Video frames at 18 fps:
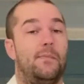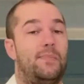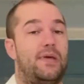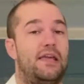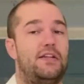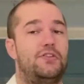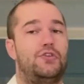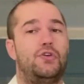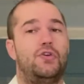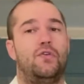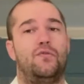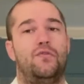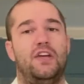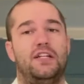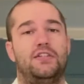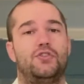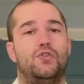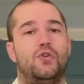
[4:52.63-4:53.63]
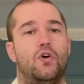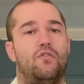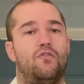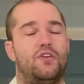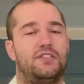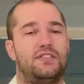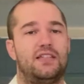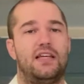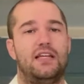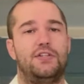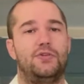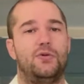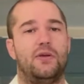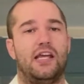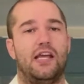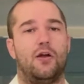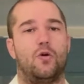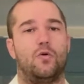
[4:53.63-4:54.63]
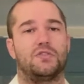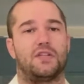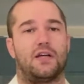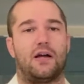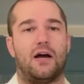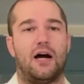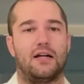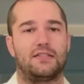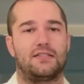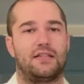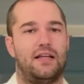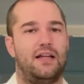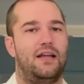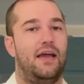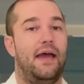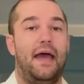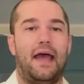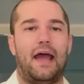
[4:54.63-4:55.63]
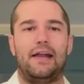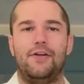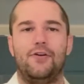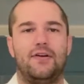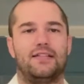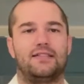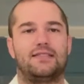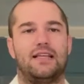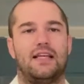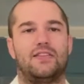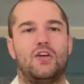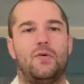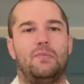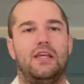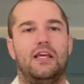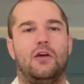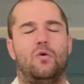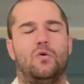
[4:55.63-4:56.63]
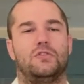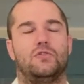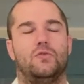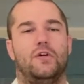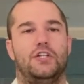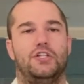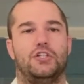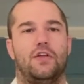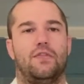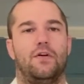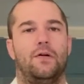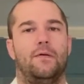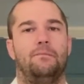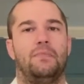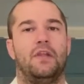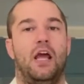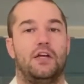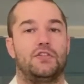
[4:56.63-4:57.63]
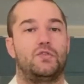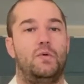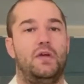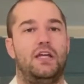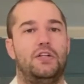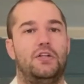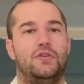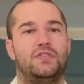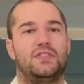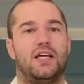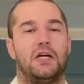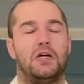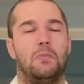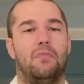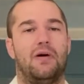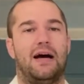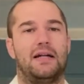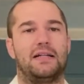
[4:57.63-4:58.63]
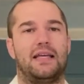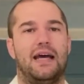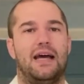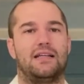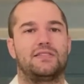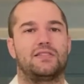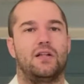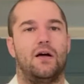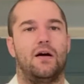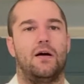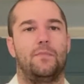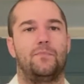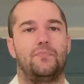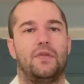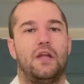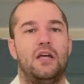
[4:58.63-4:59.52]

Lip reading: P2 V2 over T2 equals a constant, and you can set them equal to each other. So we can use the combined gas law.